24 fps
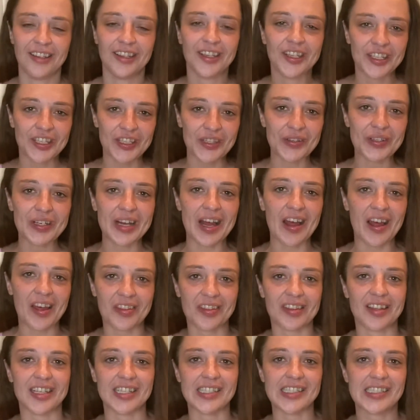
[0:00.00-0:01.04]
You got
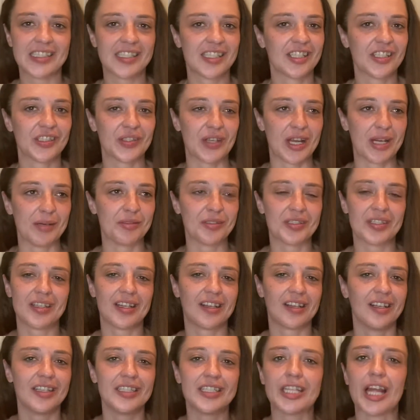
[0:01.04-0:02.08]
this. So I'm just like,
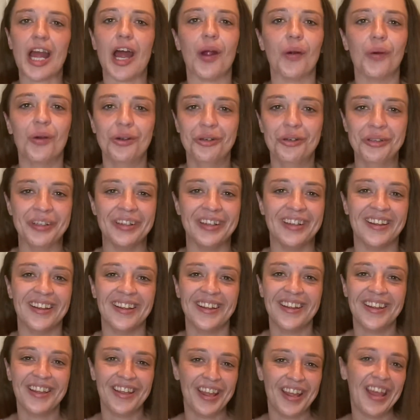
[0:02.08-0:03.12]
let's go.
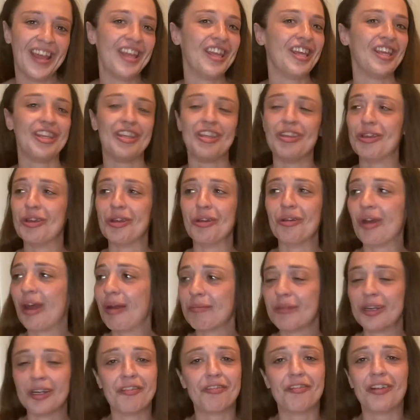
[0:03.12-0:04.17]
I'm
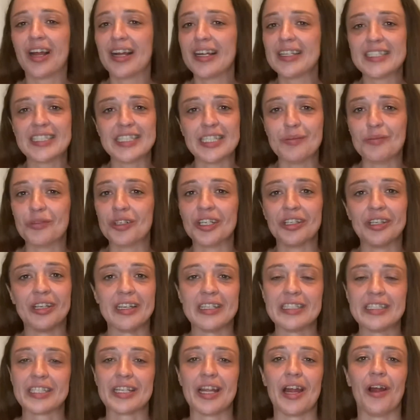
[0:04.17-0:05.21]
gonna fly somewhere and
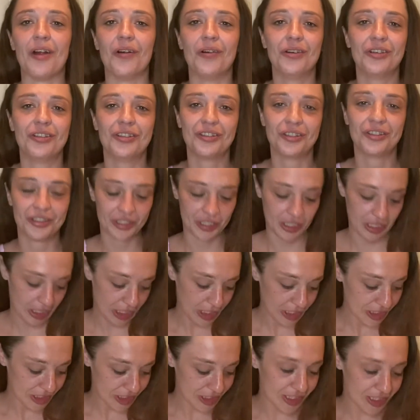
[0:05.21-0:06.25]
let's go.
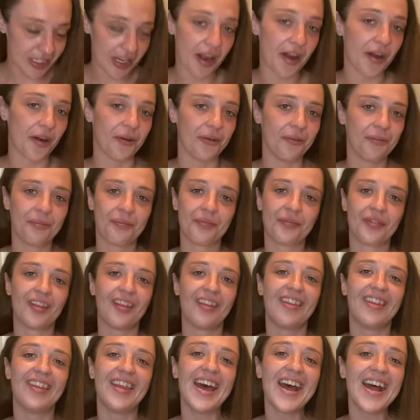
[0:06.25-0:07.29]
So
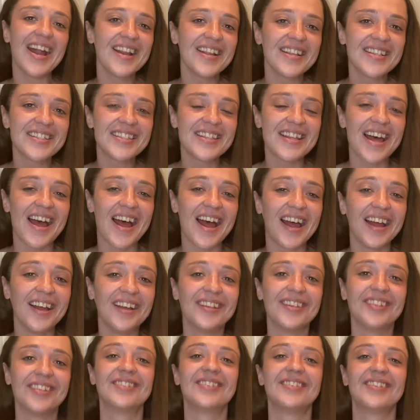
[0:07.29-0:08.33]
that is that.
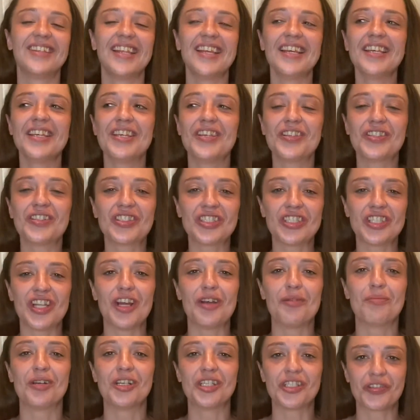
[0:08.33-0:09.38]
Thank you so
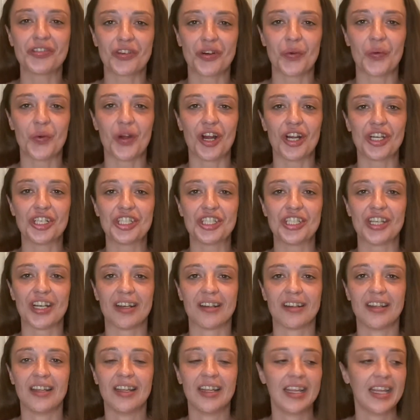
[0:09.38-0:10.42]
much for
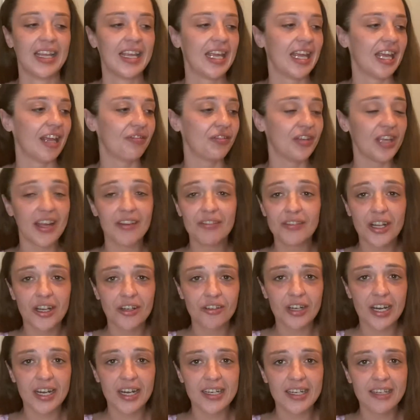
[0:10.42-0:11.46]
watching. If you haven't
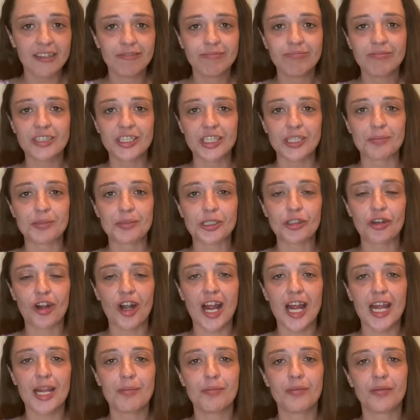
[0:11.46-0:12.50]
already,
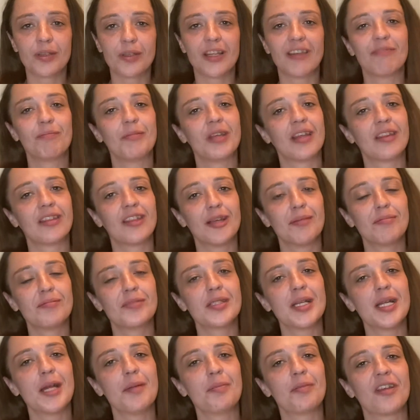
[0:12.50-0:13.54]
subscribe, give me a thumbs
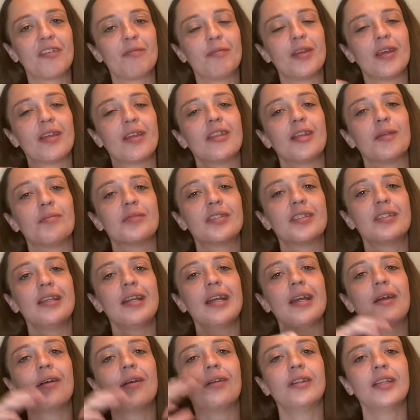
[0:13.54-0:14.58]
up, give me a thumbs
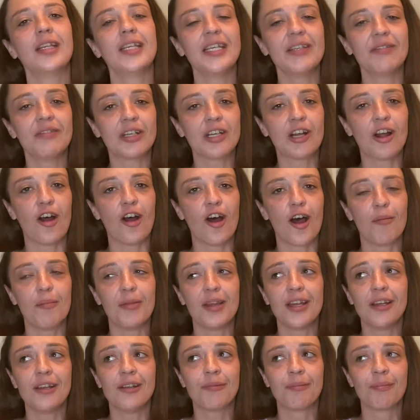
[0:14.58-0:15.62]
down, leave a comment,